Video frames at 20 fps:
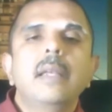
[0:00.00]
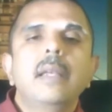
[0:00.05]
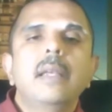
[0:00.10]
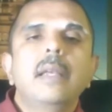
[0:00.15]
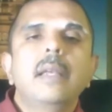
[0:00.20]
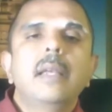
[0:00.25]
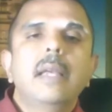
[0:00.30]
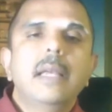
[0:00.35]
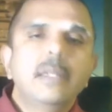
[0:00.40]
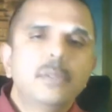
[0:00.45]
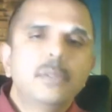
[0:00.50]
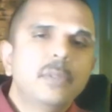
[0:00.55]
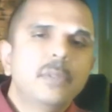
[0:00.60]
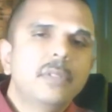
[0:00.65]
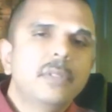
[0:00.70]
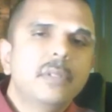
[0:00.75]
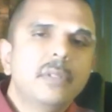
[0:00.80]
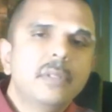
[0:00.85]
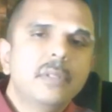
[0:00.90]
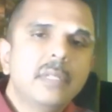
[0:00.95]
And to a
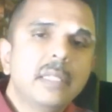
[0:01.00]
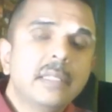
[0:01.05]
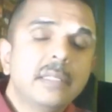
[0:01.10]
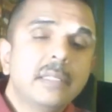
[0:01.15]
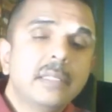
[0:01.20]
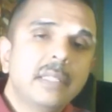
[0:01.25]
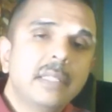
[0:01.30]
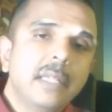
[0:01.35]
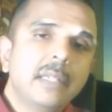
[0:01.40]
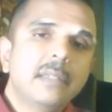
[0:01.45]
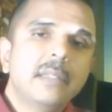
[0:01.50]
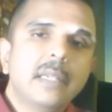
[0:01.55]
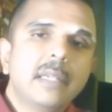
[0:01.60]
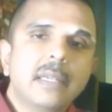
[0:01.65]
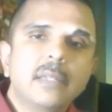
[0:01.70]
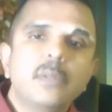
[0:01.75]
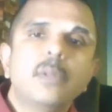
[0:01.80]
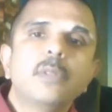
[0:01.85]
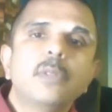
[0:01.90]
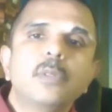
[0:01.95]
certain extent, I
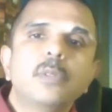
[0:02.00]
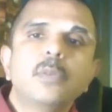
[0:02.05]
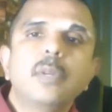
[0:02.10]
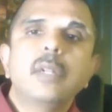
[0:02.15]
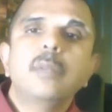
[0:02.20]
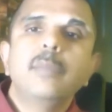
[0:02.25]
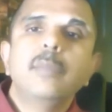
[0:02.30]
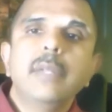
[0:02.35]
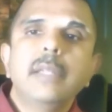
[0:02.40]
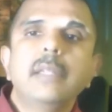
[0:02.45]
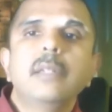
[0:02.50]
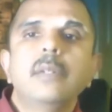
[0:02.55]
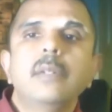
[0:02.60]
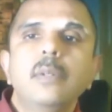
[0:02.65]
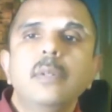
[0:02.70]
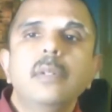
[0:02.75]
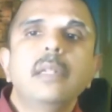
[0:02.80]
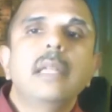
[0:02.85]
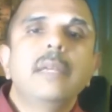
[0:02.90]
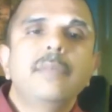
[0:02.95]
can also try to make it a
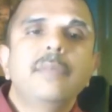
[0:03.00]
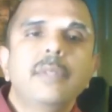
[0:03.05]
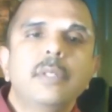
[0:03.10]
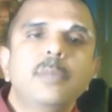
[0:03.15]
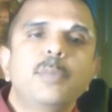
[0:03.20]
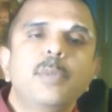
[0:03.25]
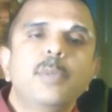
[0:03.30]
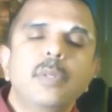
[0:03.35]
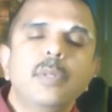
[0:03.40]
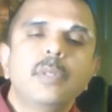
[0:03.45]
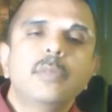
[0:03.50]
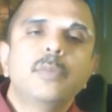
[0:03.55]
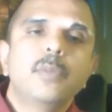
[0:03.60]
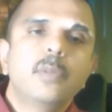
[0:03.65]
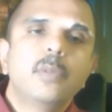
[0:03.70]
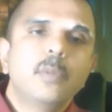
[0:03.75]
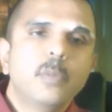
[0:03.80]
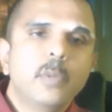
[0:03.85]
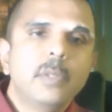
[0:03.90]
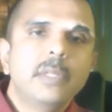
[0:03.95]
good life experience for
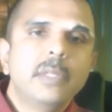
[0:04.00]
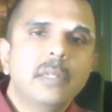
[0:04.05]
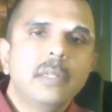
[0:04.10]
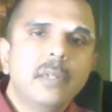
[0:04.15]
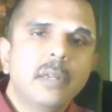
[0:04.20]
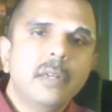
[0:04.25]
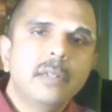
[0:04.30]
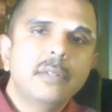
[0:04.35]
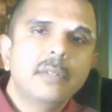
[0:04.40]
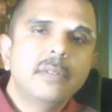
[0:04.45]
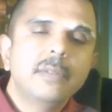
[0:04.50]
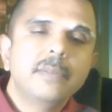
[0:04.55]
the world at large.